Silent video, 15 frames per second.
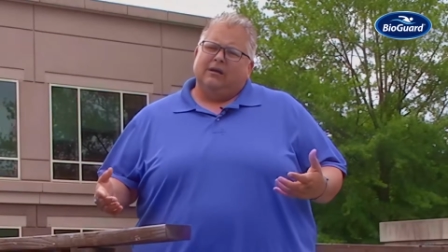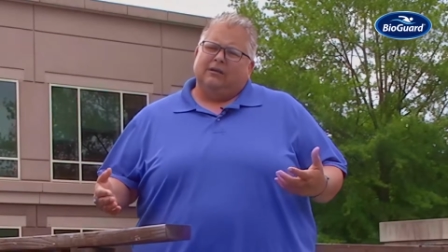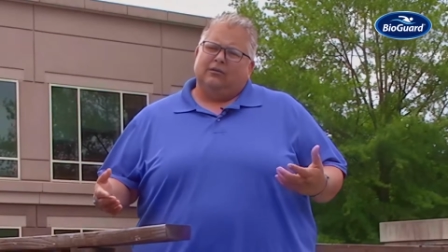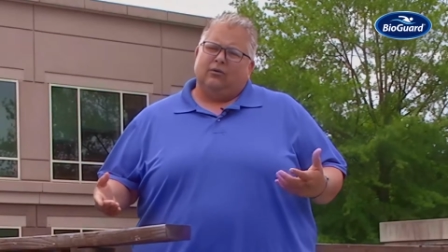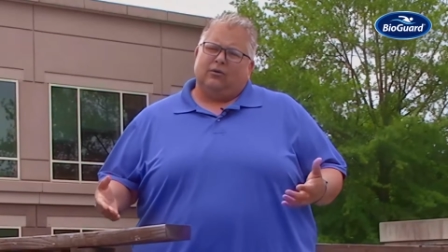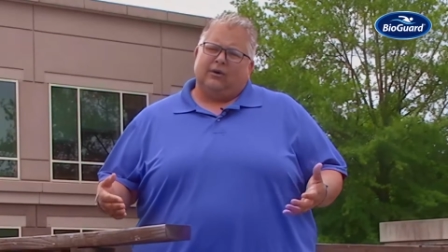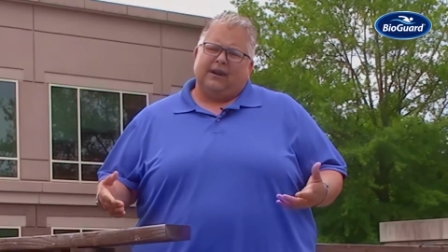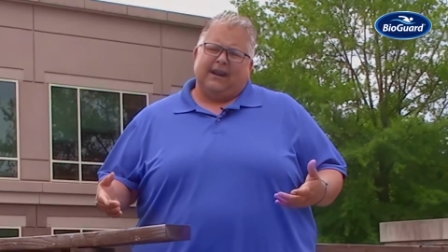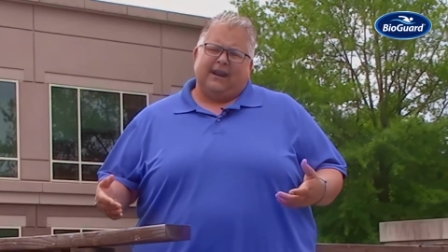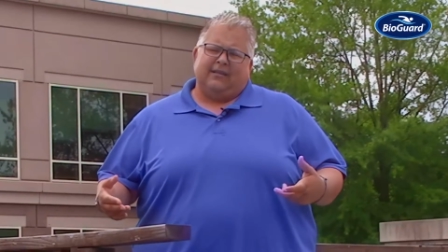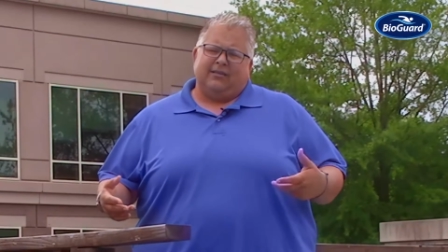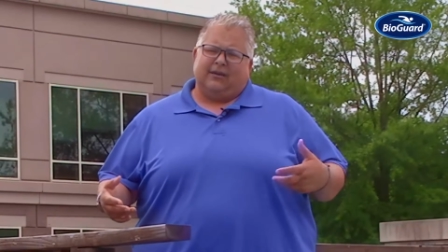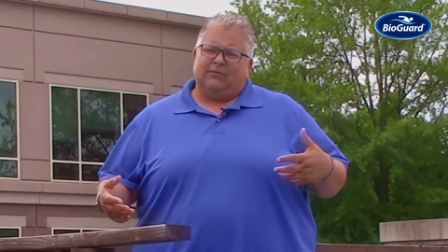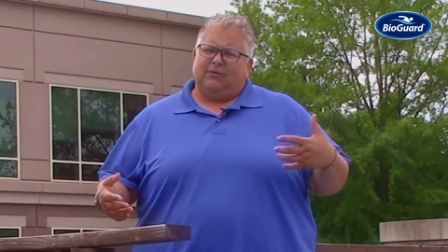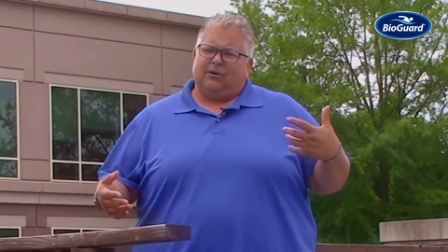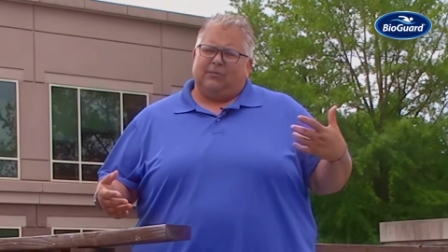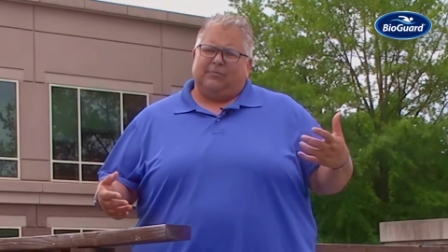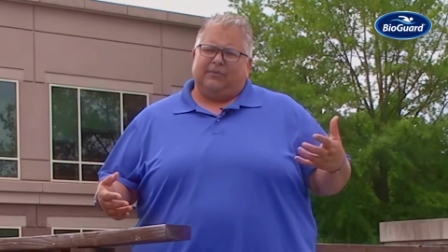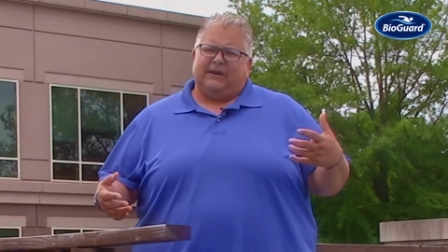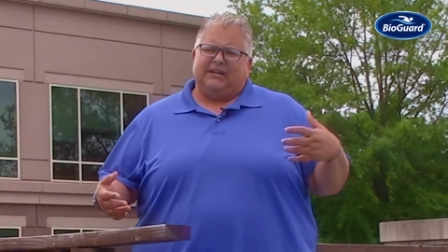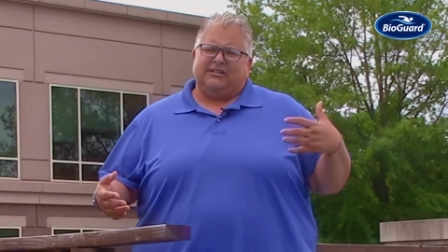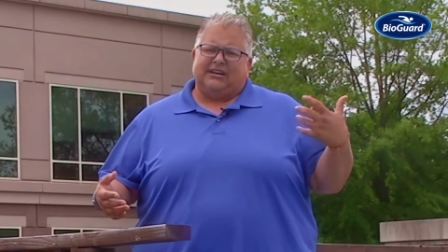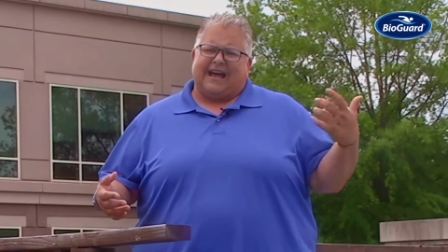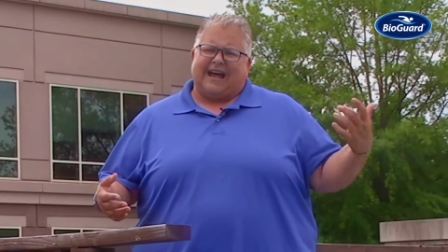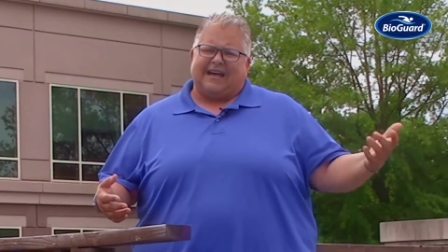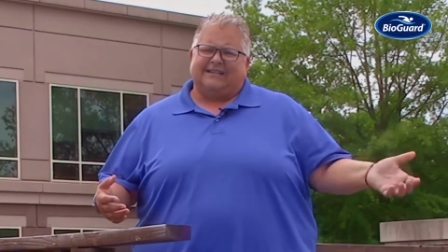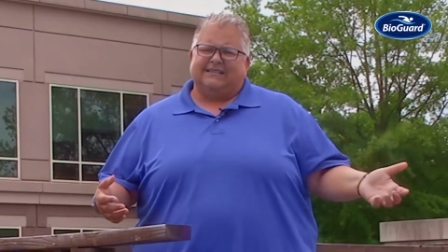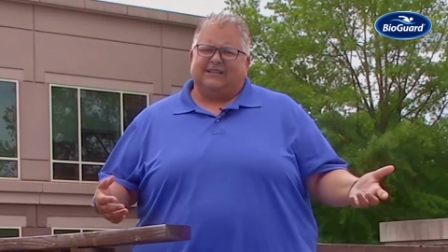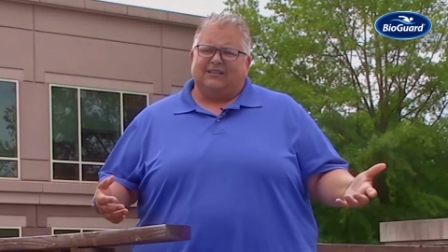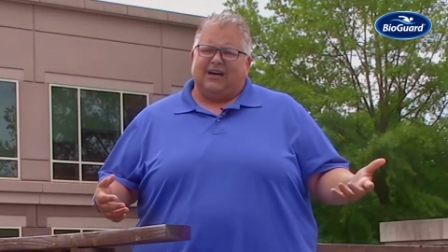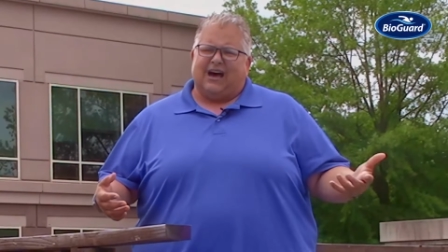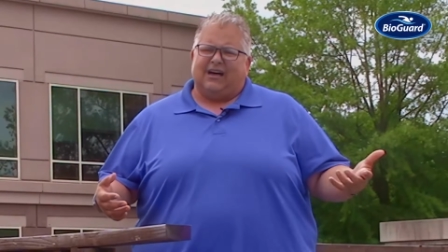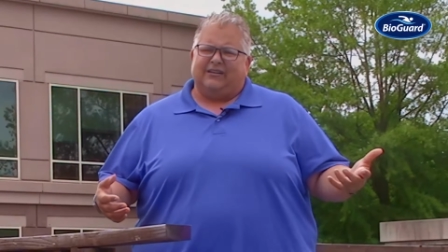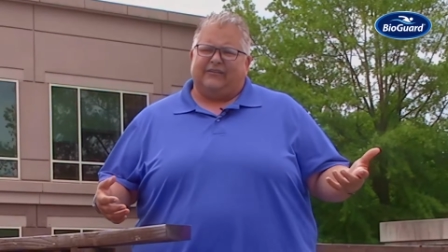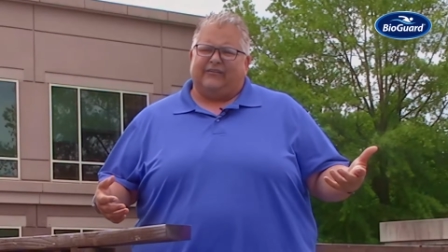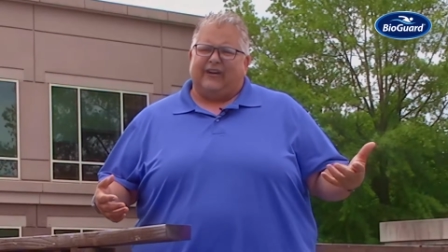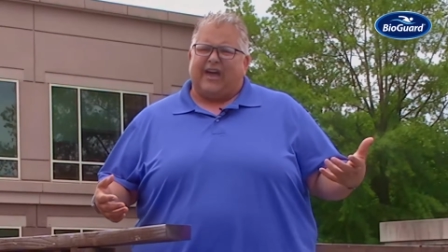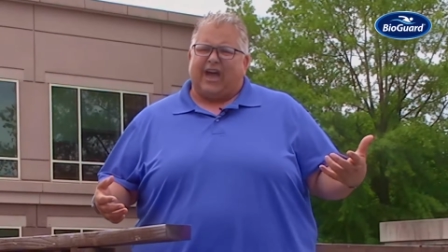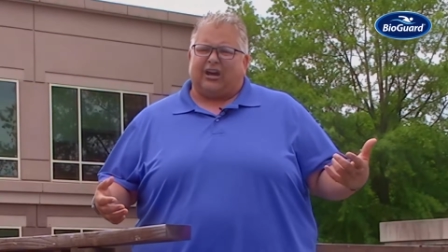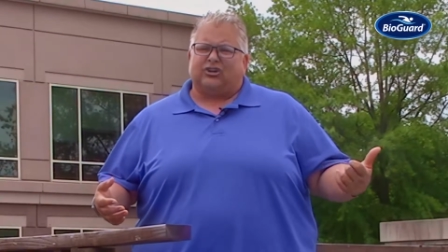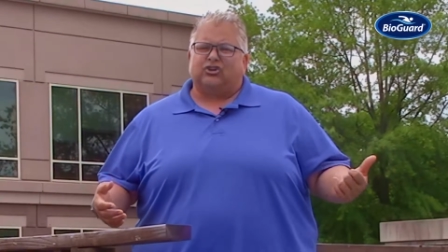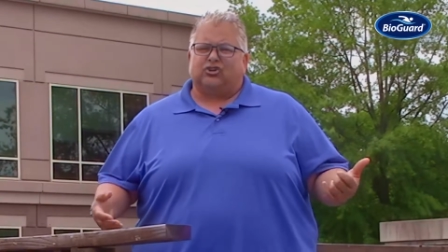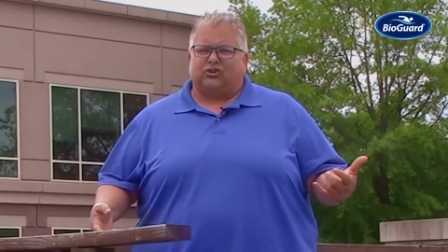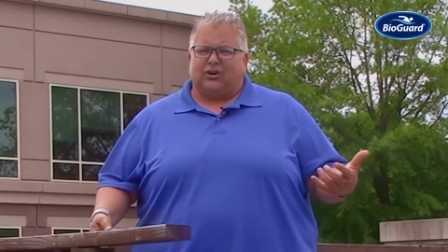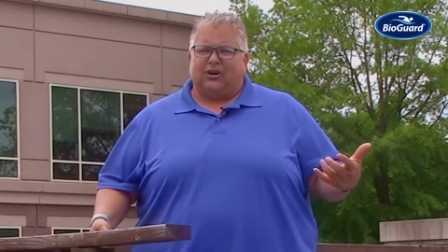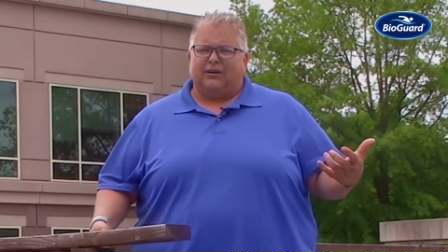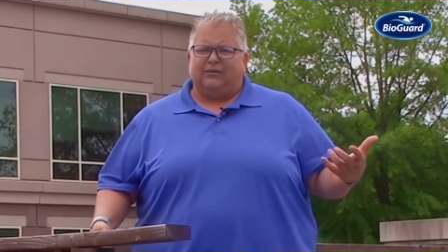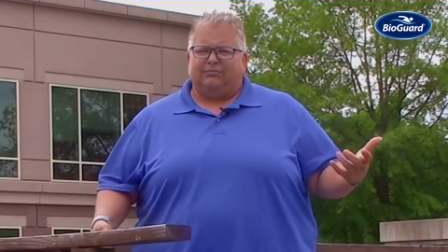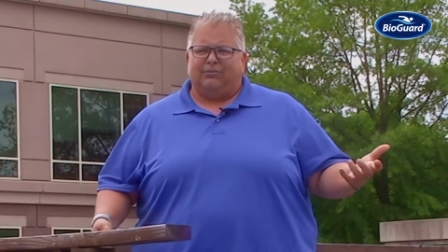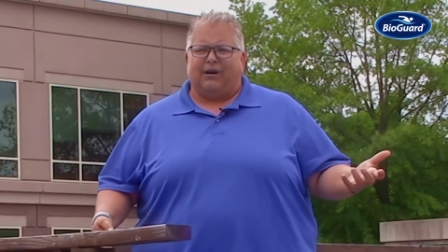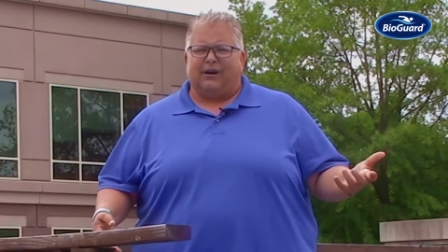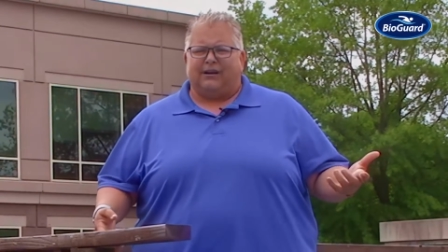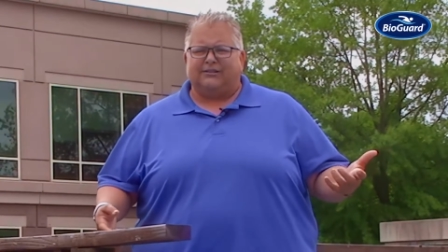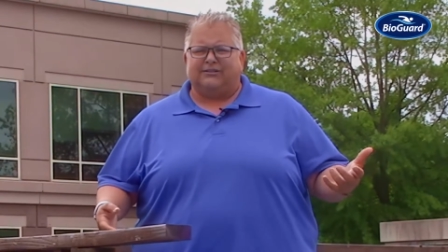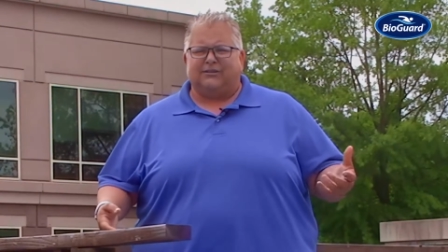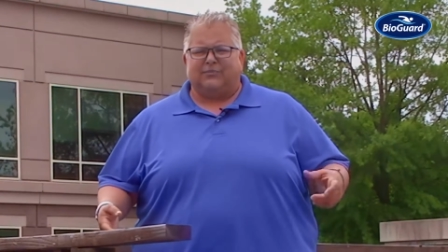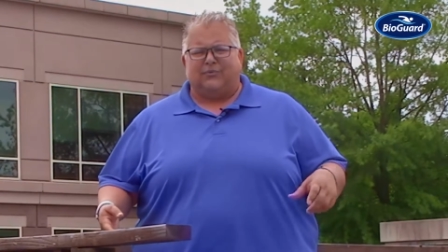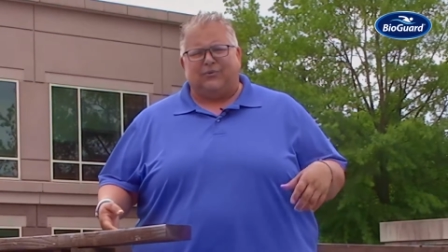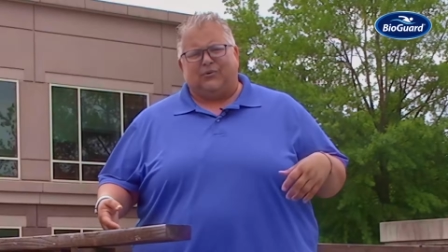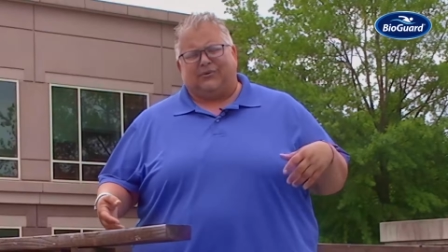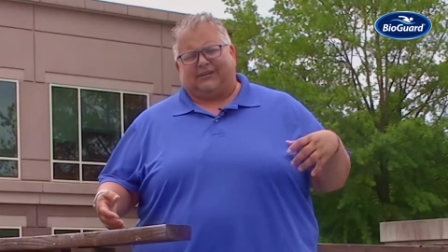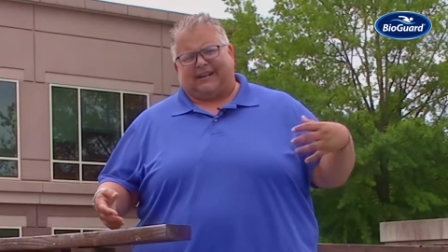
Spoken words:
Chlorinating liquid or bleach adds a lot of extra products to the pool.